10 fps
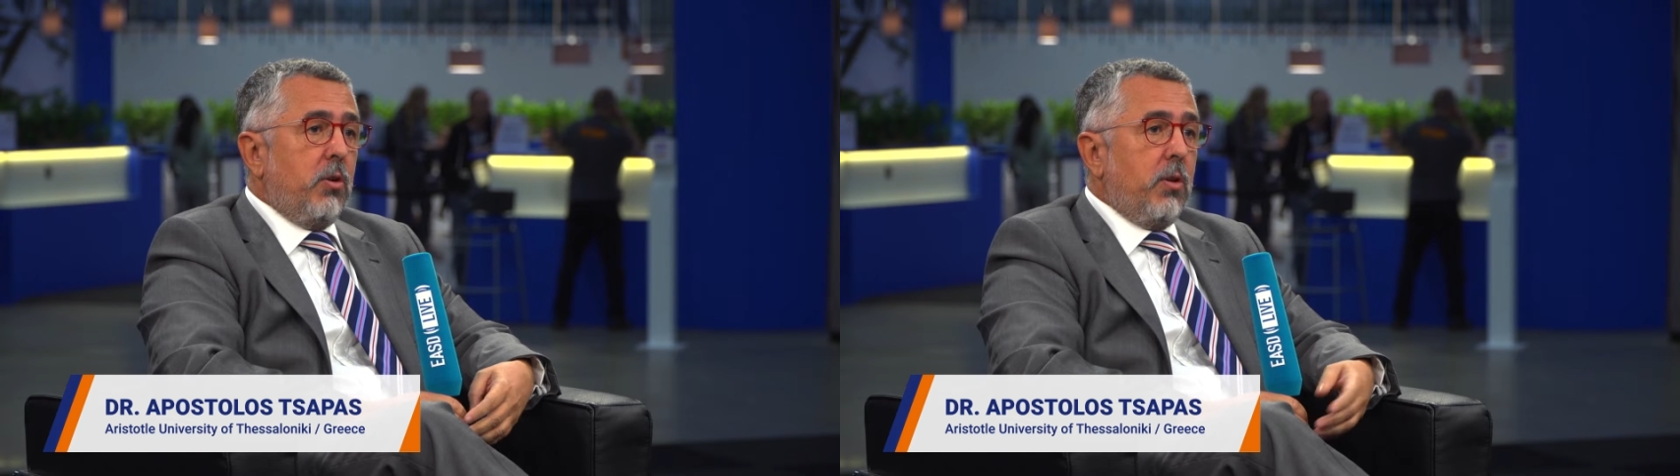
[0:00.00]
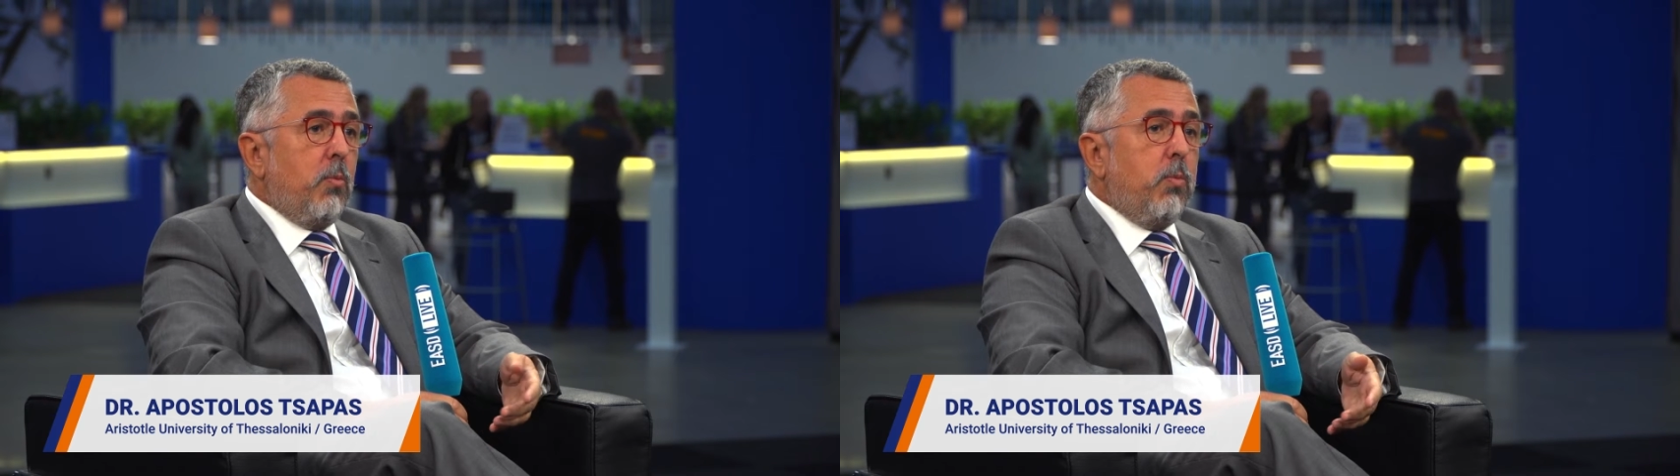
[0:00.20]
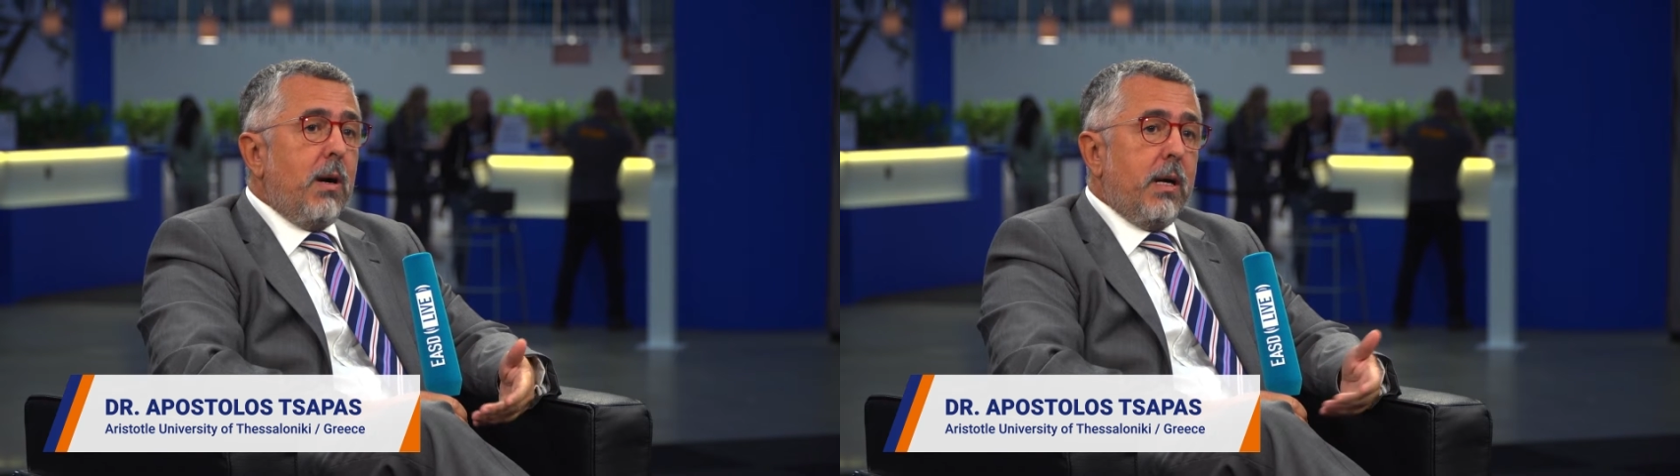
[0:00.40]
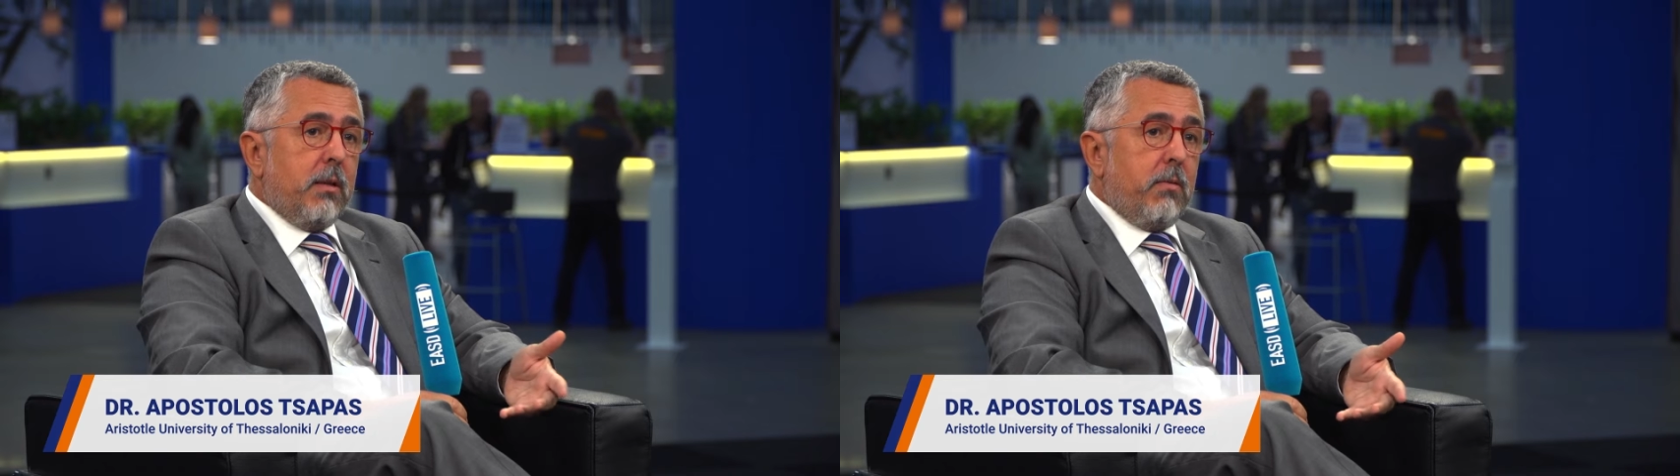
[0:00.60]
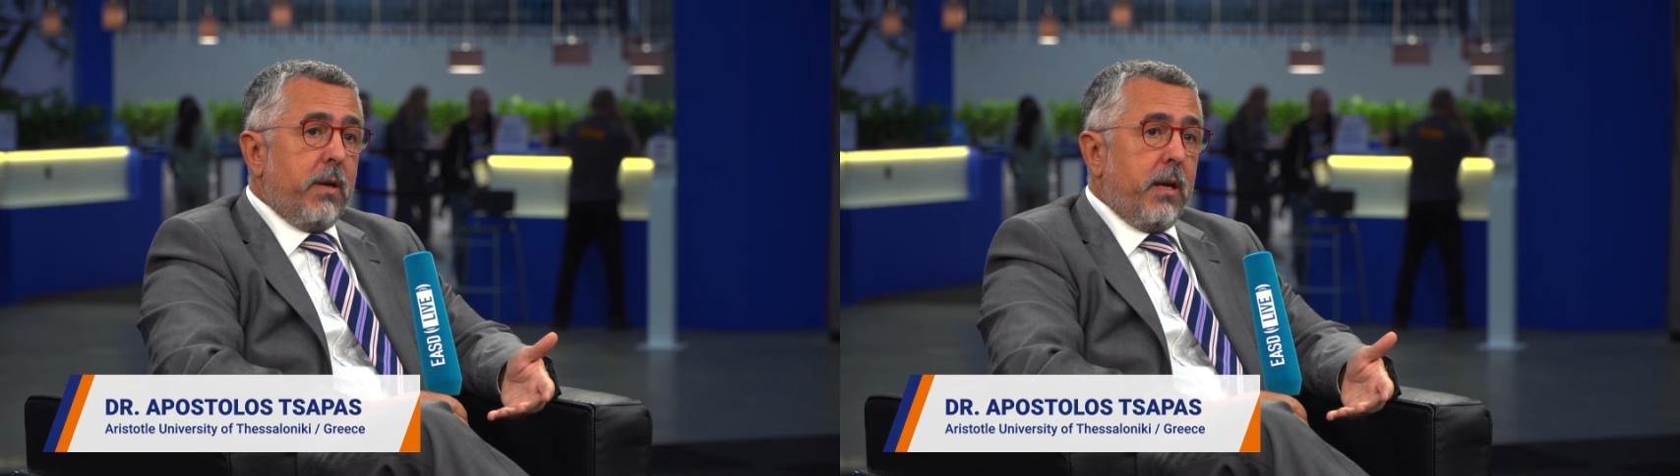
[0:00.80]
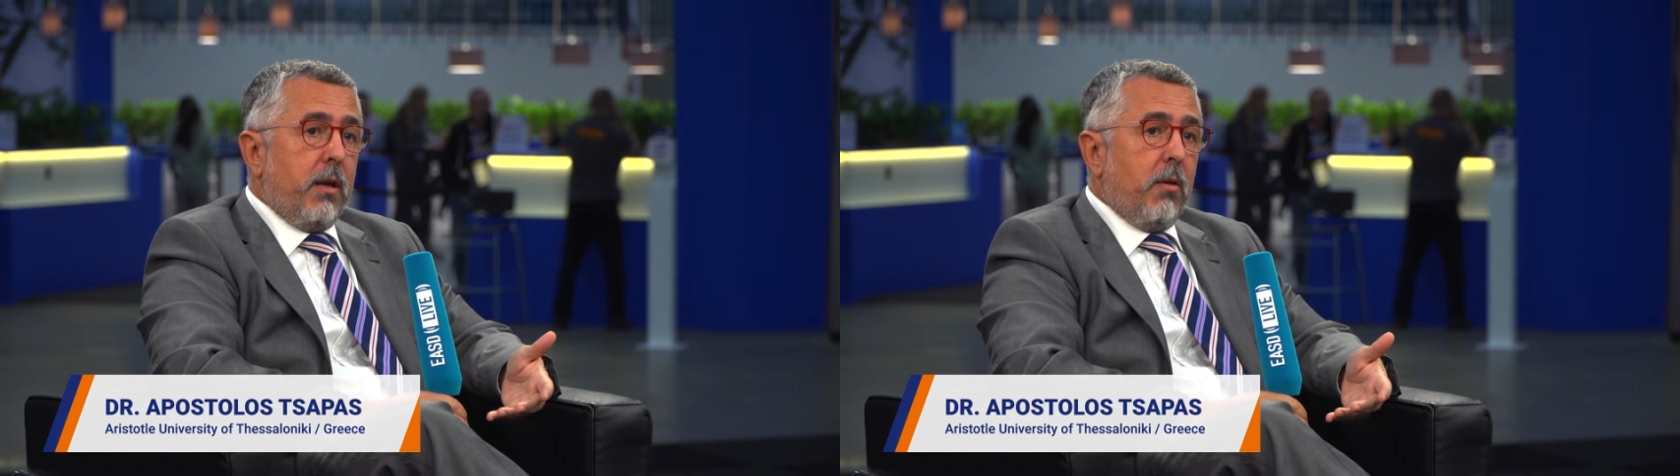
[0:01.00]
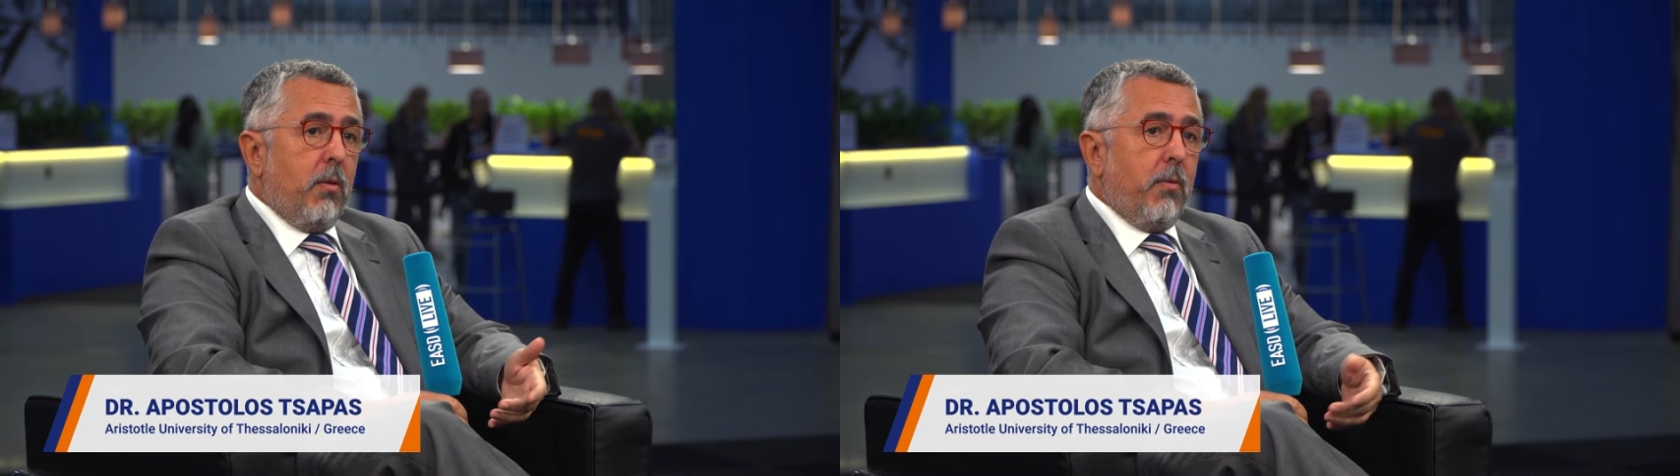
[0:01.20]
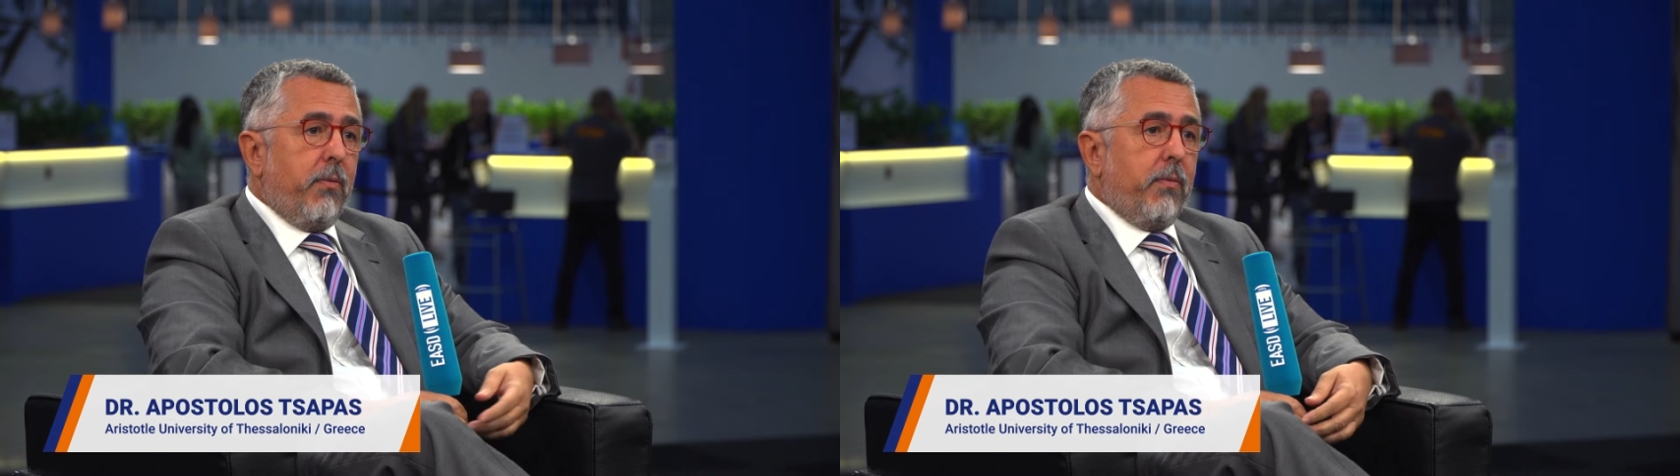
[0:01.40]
got a wide array of